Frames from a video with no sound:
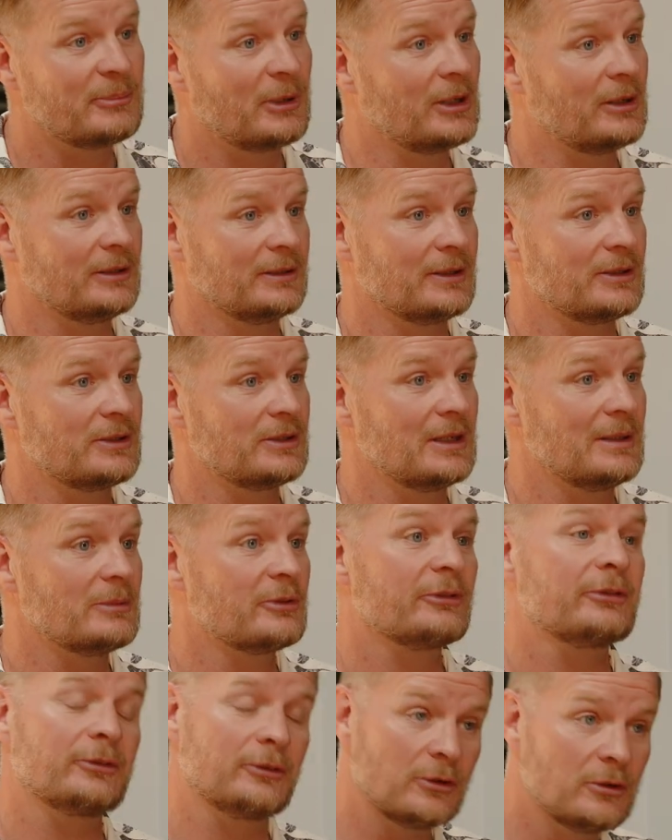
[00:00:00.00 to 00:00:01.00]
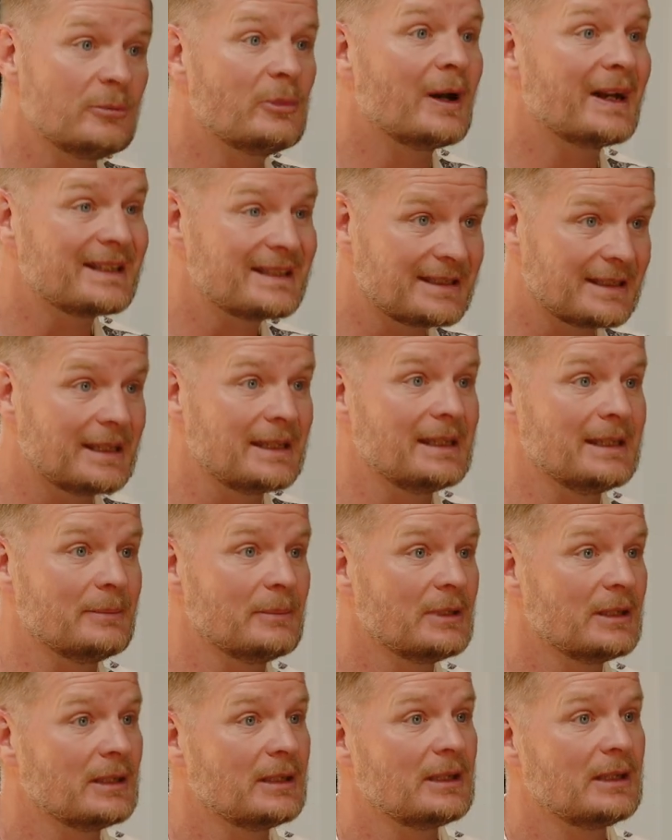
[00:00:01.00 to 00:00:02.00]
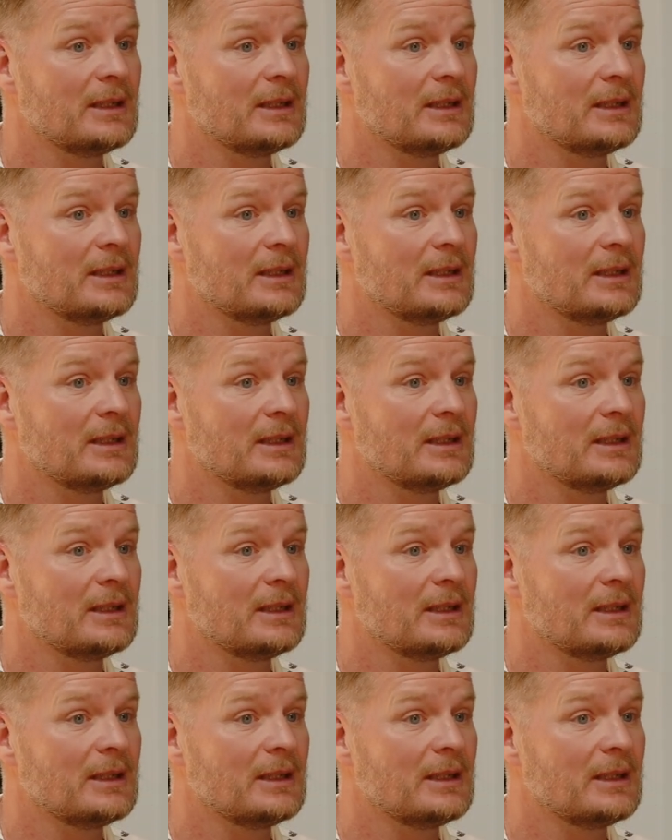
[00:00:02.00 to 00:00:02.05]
partnerships, through my team,